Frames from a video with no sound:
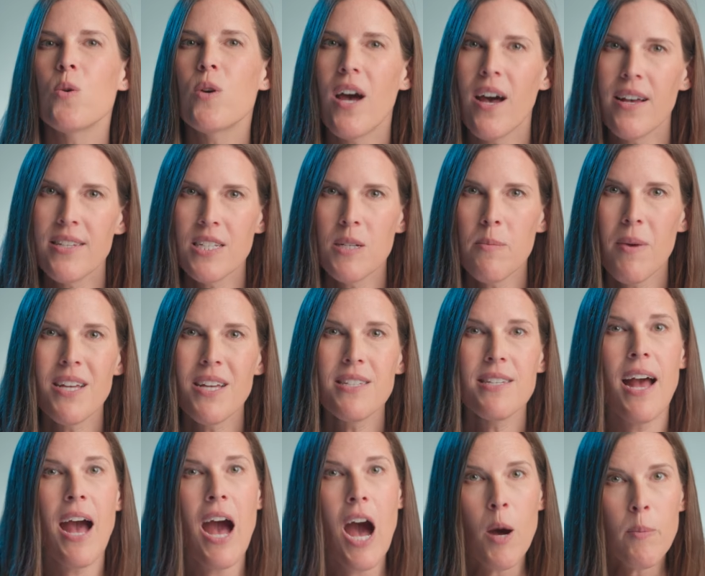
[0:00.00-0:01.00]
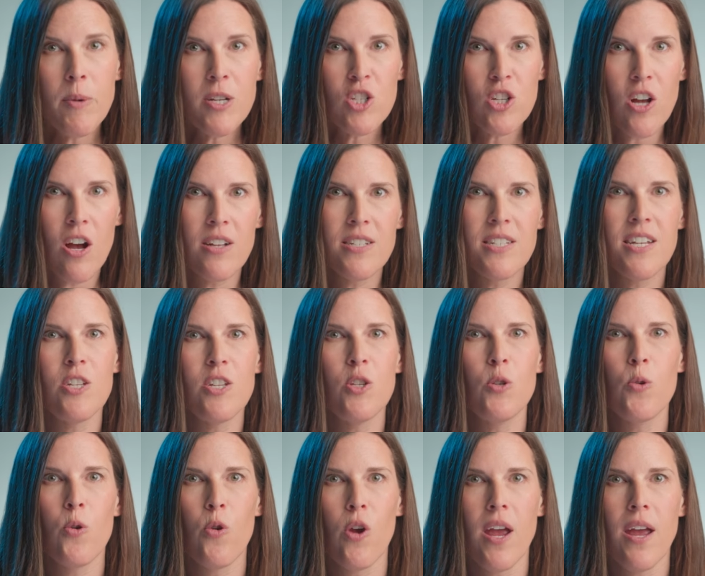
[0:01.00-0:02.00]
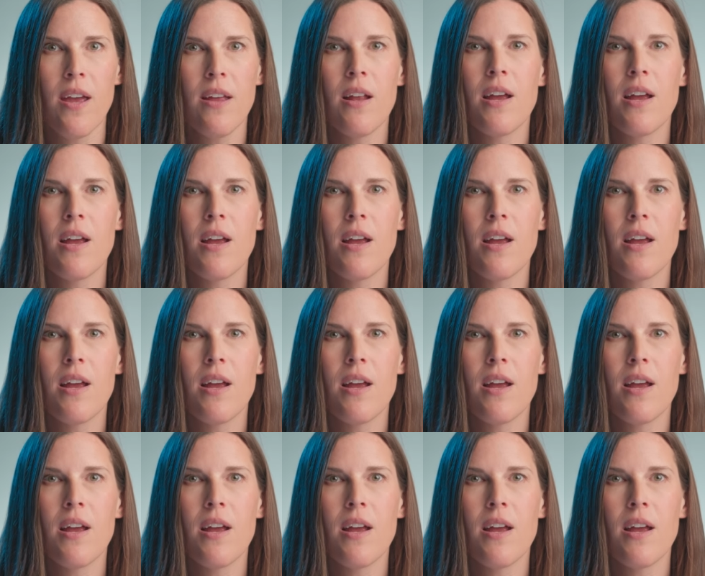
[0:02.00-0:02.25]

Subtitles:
customize how much content you create